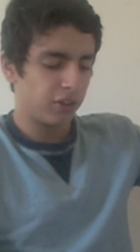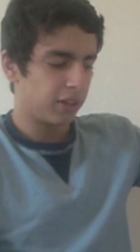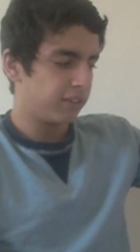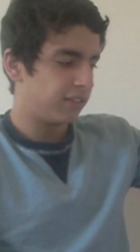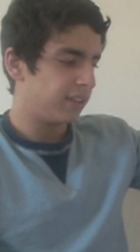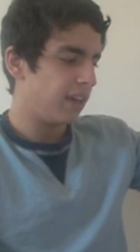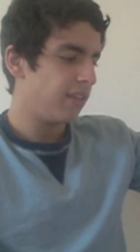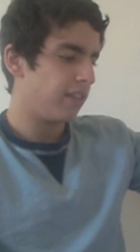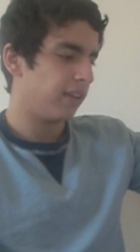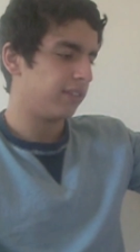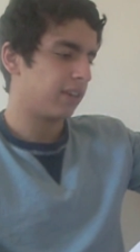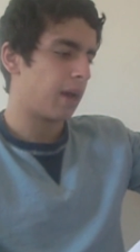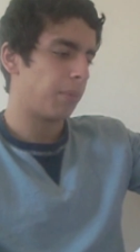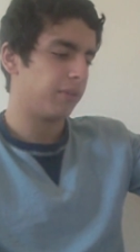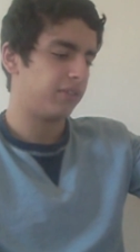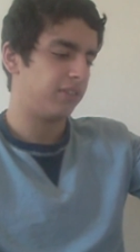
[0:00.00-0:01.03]
you can see, there's
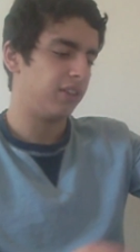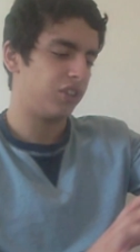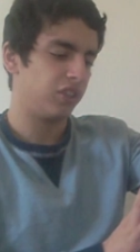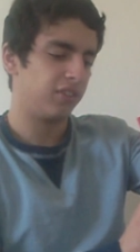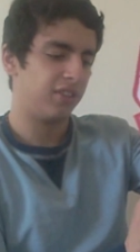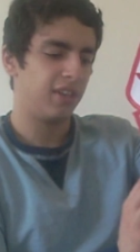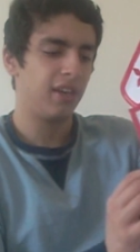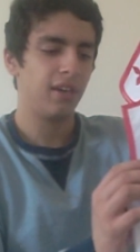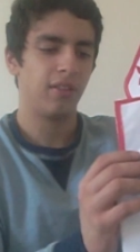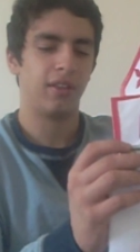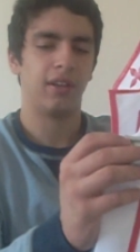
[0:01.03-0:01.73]
a couple of stitchings here.